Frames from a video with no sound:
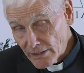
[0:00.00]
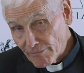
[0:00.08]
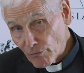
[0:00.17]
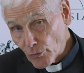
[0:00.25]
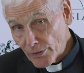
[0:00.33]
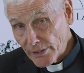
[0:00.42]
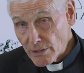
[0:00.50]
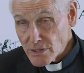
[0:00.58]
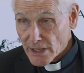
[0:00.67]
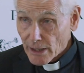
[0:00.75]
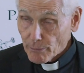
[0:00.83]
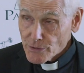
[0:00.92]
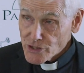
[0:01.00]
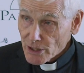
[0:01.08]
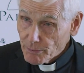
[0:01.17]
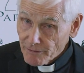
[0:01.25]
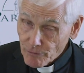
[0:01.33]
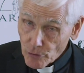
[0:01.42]
in the four years that I was there
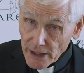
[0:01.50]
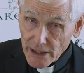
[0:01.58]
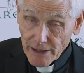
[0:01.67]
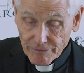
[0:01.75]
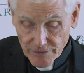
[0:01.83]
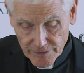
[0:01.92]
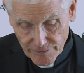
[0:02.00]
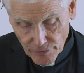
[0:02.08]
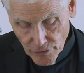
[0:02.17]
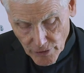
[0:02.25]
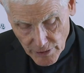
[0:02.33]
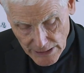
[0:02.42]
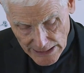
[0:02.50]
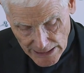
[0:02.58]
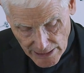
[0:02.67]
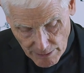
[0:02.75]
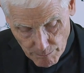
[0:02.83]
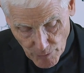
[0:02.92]
before I left for
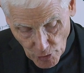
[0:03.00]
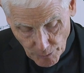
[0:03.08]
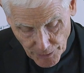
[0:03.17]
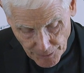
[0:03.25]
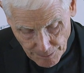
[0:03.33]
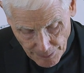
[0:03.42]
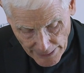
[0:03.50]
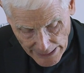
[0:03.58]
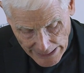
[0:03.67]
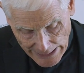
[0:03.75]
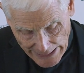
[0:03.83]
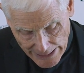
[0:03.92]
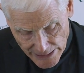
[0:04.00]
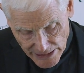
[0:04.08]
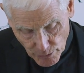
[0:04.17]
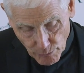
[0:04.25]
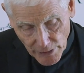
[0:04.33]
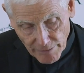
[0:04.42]
Melbourne. And
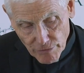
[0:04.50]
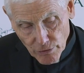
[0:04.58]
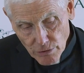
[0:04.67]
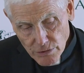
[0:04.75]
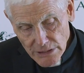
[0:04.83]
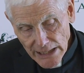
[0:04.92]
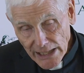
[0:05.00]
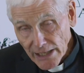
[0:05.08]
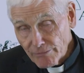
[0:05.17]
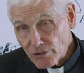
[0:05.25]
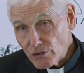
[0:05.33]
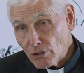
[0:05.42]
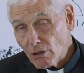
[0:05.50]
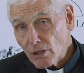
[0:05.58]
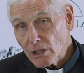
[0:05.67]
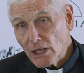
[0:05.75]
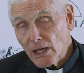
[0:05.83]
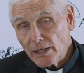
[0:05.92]
in one of those, I gave a
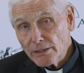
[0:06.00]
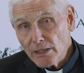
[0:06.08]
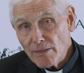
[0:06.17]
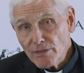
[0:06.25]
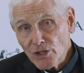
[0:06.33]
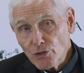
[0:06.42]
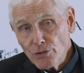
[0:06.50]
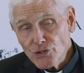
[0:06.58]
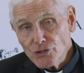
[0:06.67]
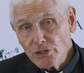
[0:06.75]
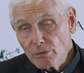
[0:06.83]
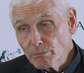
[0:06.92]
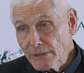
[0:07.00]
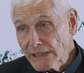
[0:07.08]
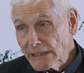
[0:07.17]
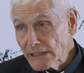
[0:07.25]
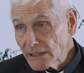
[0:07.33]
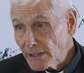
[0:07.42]
talk on the Christian
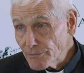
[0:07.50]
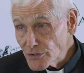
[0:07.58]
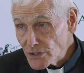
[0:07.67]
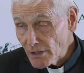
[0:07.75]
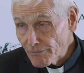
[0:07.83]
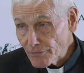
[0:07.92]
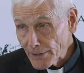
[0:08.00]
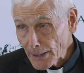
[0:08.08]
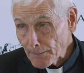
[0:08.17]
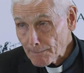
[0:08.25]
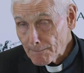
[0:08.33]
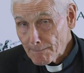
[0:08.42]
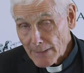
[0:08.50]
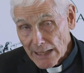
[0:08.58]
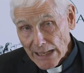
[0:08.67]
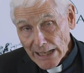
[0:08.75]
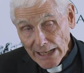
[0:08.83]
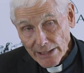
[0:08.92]
meaning of suffering.
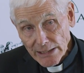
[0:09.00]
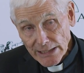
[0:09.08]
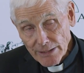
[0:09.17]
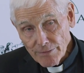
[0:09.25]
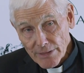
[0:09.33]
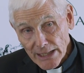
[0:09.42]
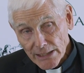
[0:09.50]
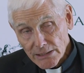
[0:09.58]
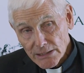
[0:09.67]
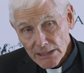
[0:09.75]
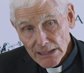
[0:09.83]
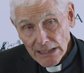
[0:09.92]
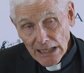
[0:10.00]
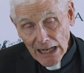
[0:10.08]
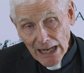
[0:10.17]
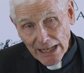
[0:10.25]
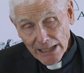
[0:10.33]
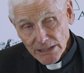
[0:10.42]
And in that,
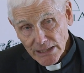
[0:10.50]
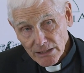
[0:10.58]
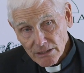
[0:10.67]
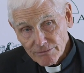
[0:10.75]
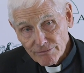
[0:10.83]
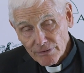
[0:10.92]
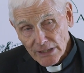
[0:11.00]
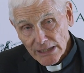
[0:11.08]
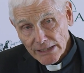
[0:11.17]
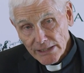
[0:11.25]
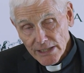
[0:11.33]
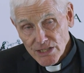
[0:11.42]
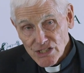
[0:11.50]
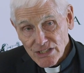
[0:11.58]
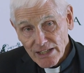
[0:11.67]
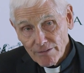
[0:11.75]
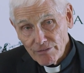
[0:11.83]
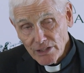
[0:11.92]
I identified
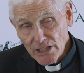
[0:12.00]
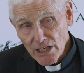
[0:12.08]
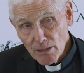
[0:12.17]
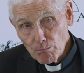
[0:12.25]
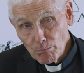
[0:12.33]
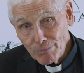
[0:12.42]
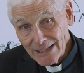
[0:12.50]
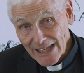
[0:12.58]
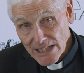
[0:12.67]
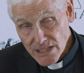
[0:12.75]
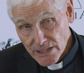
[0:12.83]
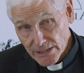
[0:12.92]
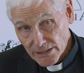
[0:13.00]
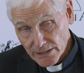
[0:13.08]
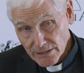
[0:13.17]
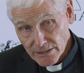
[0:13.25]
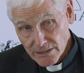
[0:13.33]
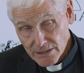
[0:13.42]
seven
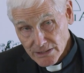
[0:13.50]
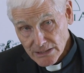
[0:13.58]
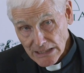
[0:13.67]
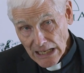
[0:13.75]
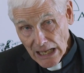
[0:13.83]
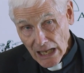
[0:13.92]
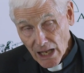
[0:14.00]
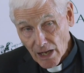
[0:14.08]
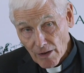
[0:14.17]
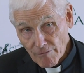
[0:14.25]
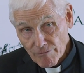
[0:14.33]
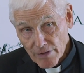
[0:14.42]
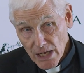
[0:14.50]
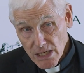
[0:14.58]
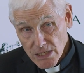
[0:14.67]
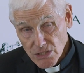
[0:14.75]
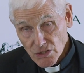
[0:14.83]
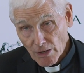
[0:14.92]
blessings of
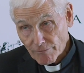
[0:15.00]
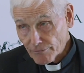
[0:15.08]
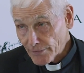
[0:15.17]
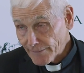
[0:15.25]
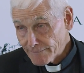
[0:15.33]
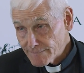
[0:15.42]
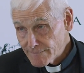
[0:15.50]
suffering.